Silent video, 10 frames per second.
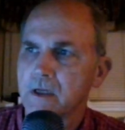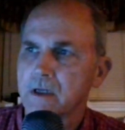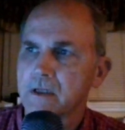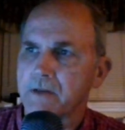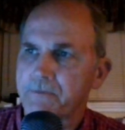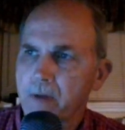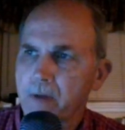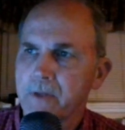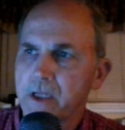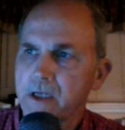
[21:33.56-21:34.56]
that
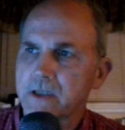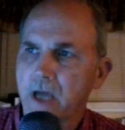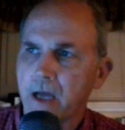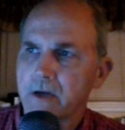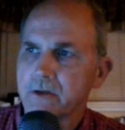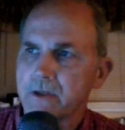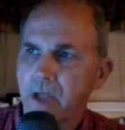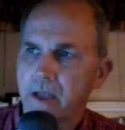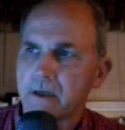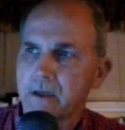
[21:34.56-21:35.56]
from these honored
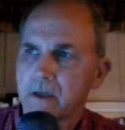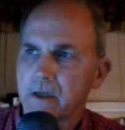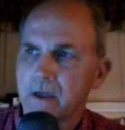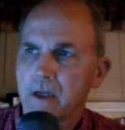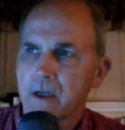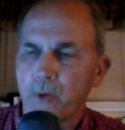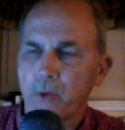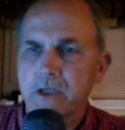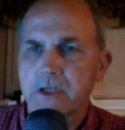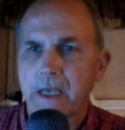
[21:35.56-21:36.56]
dead
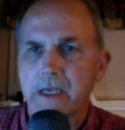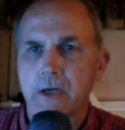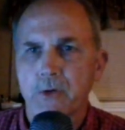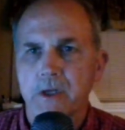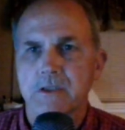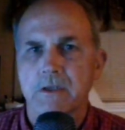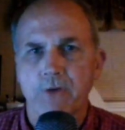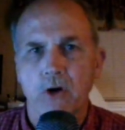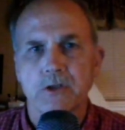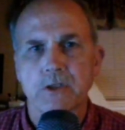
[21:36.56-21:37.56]
we take increased
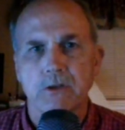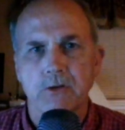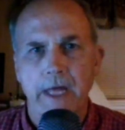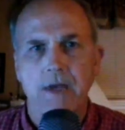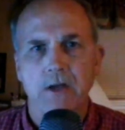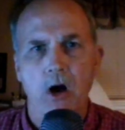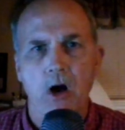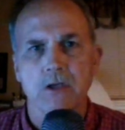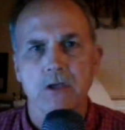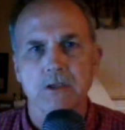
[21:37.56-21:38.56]
devotion to that
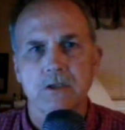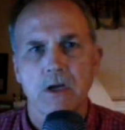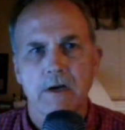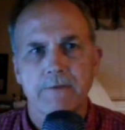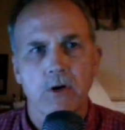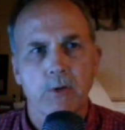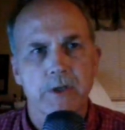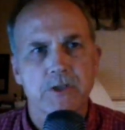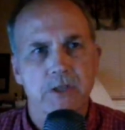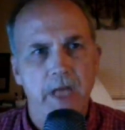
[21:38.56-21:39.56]
cause for
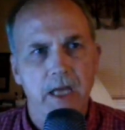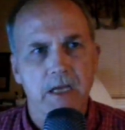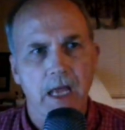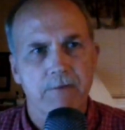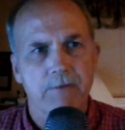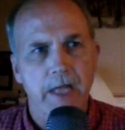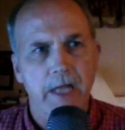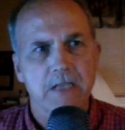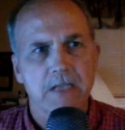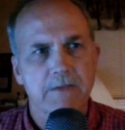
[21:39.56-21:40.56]
which they gave the
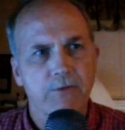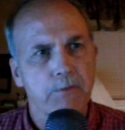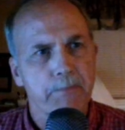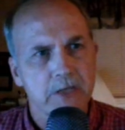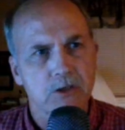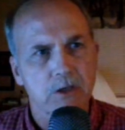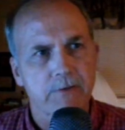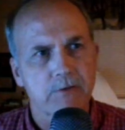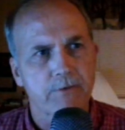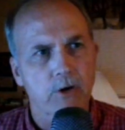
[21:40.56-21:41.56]
last full measure
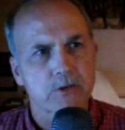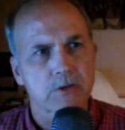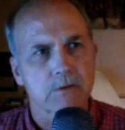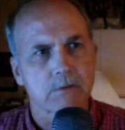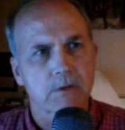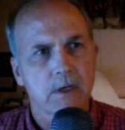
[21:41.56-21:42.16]
of devotion,